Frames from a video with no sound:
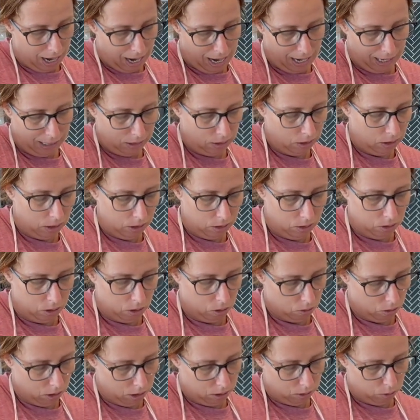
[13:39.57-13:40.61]
ice these
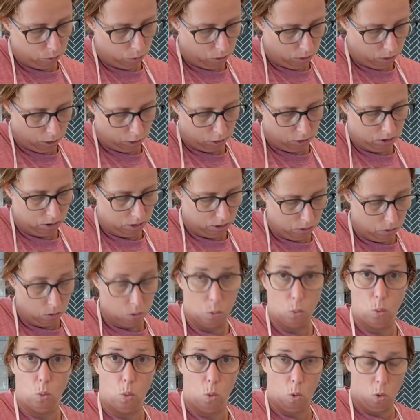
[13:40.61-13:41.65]
donuts when they're still
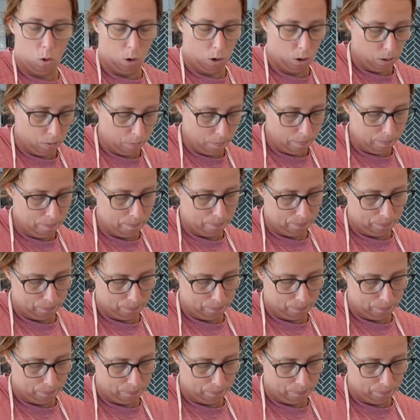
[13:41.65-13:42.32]
warm,